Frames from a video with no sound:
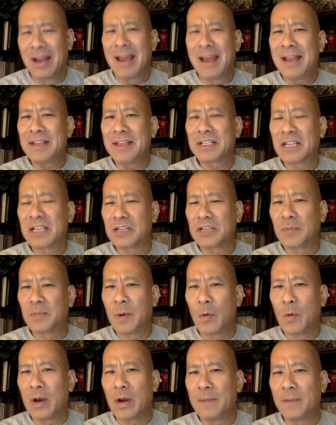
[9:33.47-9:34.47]
and this gives me
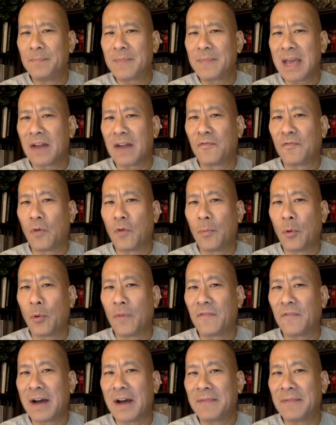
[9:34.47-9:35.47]
one out of
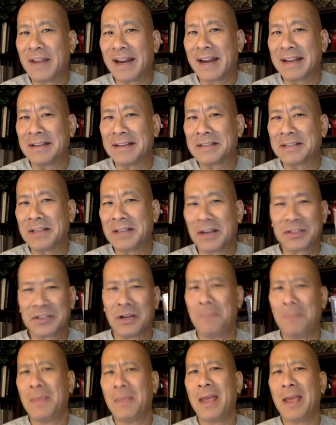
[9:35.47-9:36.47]
4.5 that I can sell.
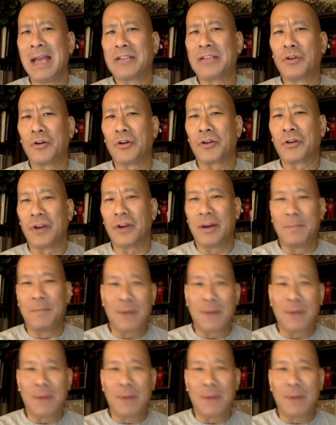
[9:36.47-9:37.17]
So it's all good.